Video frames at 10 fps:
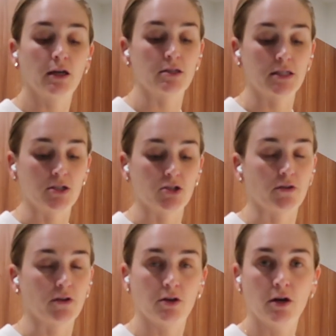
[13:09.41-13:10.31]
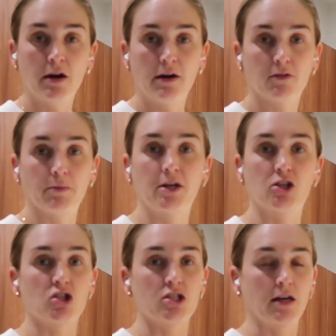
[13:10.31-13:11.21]
it's easier for me to
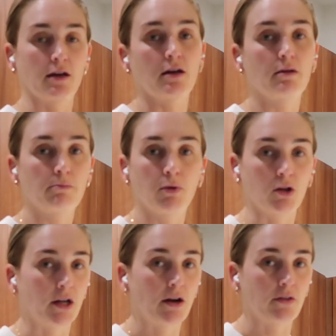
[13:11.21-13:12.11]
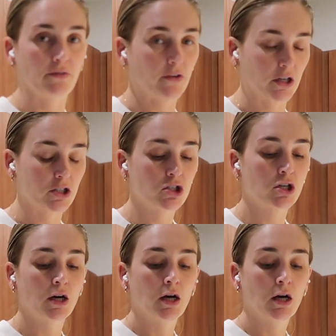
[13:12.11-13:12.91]
just like pull it out of the fridge.